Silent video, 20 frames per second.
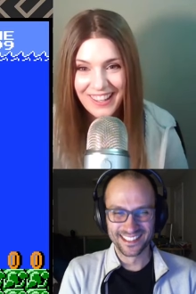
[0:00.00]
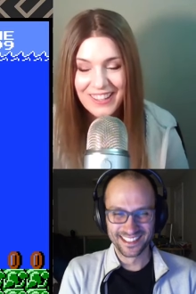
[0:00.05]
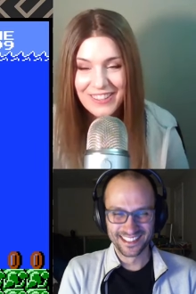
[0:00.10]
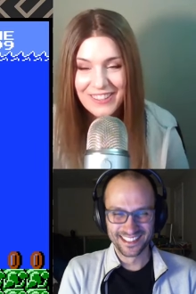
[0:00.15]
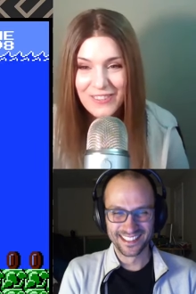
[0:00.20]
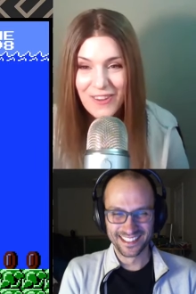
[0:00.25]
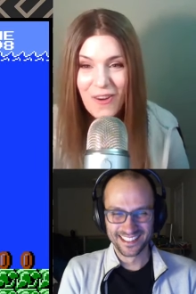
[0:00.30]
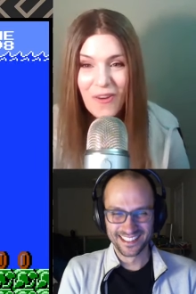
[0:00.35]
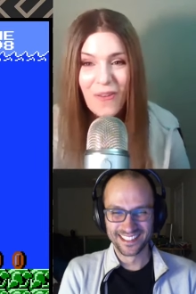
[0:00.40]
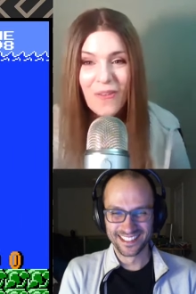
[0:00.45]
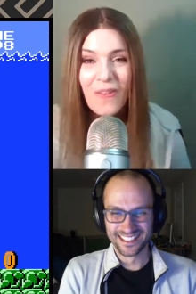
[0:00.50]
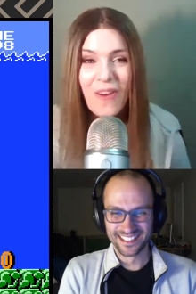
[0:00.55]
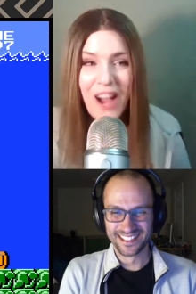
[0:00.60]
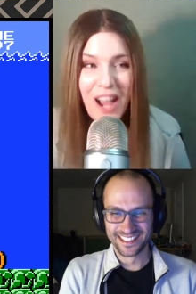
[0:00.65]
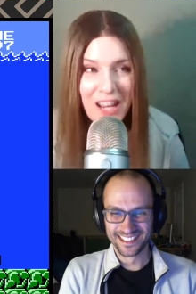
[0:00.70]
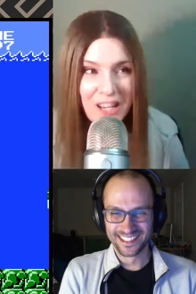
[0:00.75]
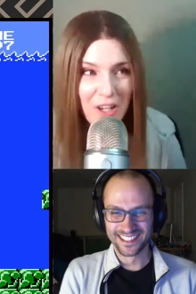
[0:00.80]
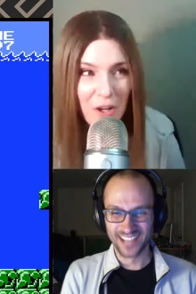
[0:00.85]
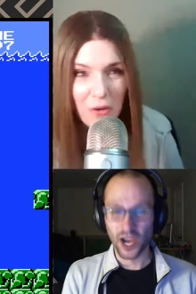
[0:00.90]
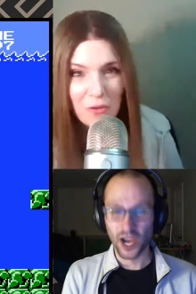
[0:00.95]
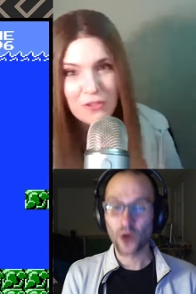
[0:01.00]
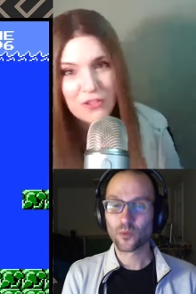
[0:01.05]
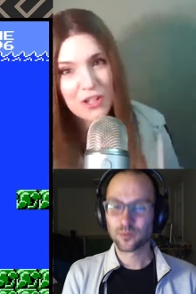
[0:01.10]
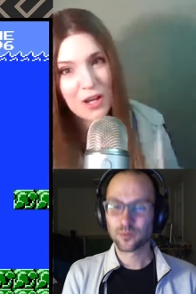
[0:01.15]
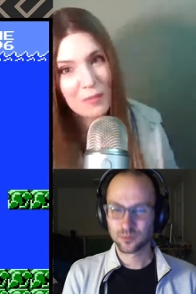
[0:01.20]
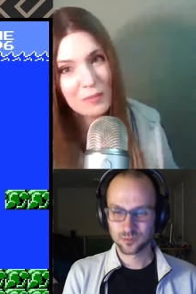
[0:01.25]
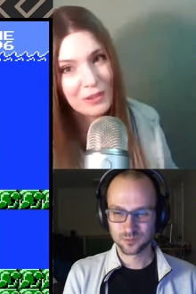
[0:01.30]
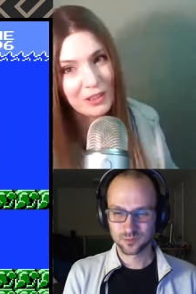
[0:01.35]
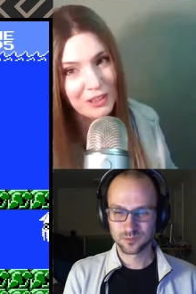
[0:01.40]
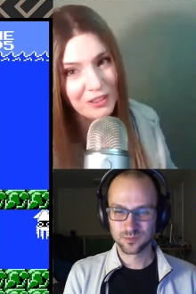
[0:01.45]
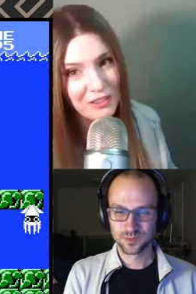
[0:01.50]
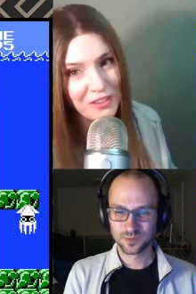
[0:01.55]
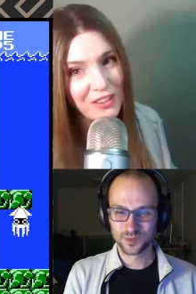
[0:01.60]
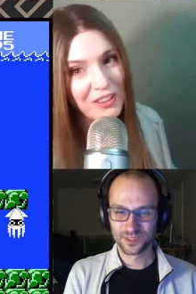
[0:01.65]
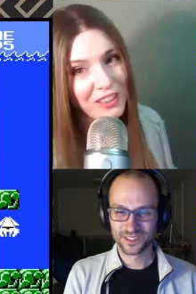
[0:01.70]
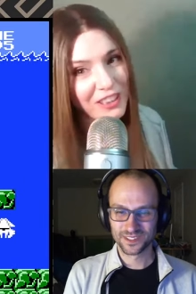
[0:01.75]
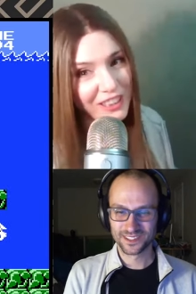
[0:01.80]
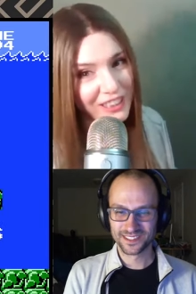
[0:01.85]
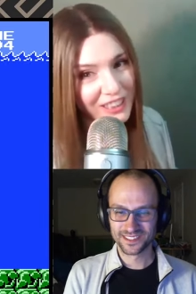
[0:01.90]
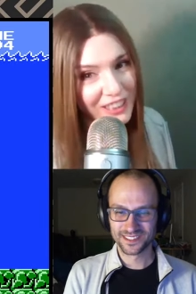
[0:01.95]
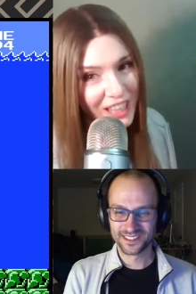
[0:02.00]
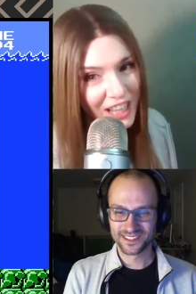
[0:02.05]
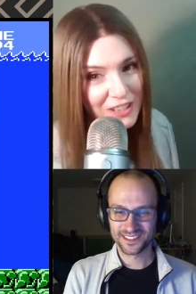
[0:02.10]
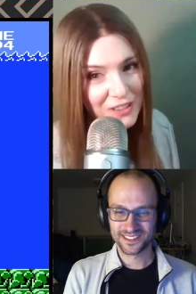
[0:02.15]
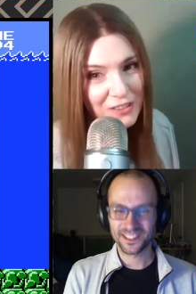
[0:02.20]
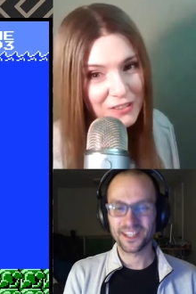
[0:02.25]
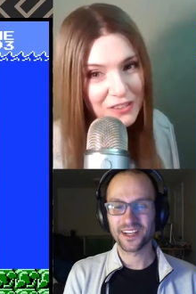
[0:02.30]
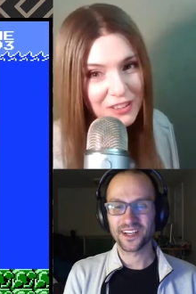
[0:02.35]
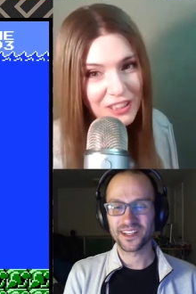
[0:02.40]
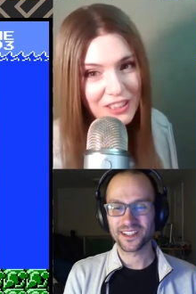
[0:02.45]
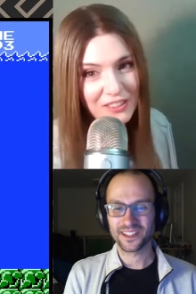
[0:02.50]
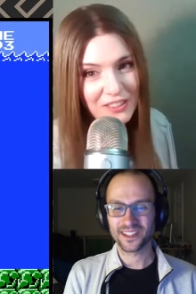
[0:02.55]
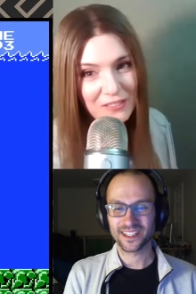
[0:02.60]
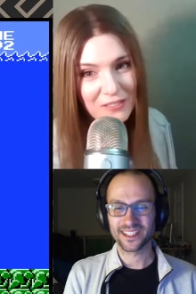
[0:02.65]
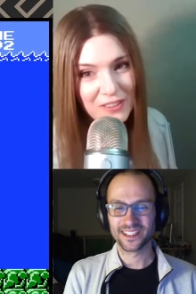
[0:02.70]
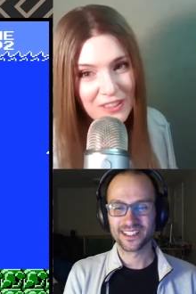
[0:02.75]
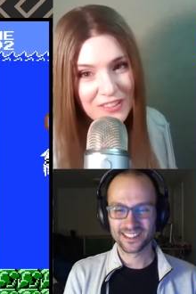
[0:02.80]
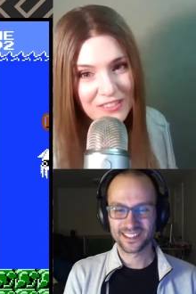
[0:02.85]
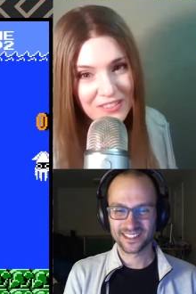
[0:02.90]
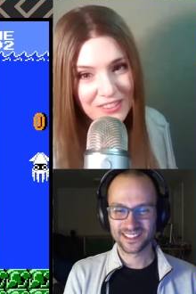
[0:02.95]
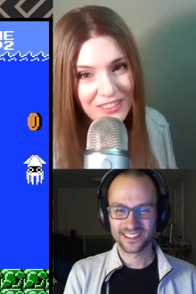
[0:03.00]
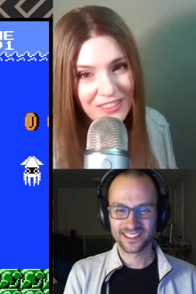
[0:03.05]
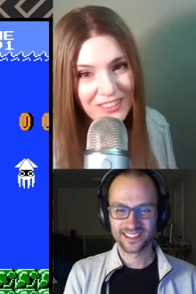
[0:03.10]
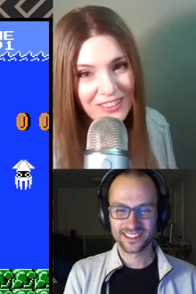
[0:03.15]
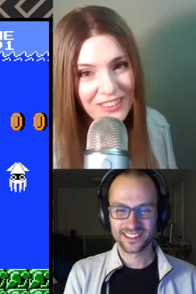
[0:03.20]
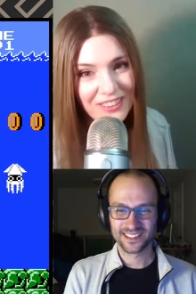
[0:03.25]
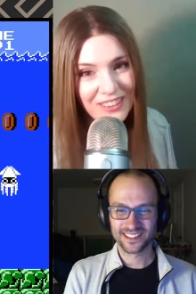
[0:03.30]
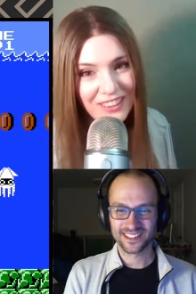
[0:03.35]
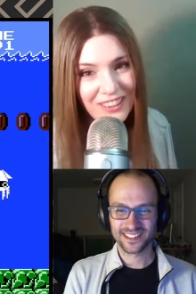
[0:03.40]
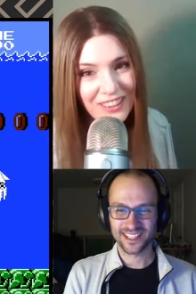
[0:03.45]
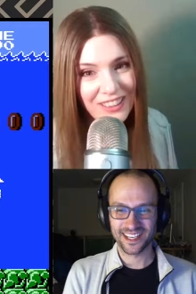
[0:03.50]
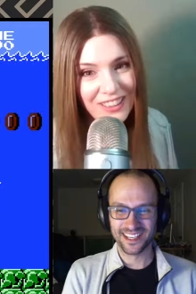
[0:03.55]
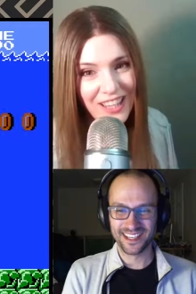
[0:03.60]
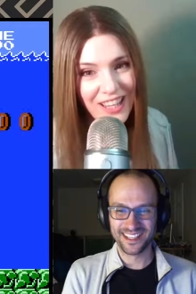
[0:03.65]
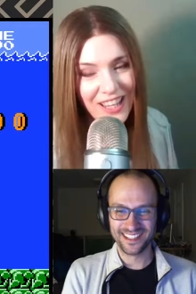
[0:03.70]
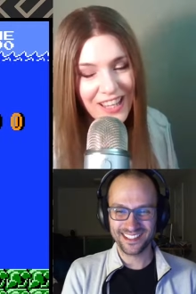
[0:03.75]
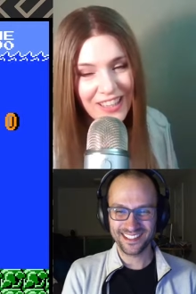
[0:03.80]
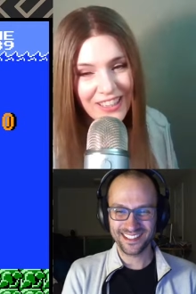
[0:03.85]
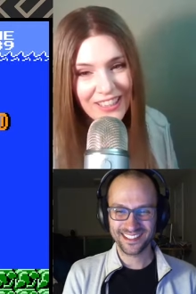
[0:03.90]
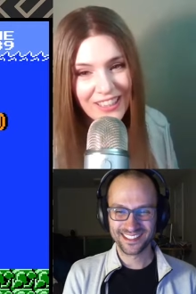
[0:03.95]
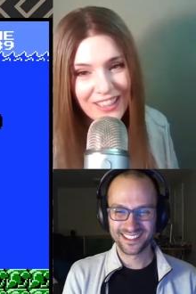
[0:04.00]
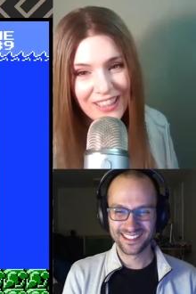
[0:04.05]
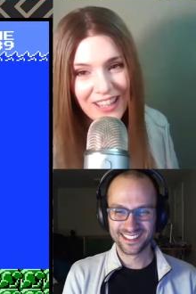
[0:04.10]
Speaker 1: No, I go shopping at Target. I don't need oh, a reason. Like,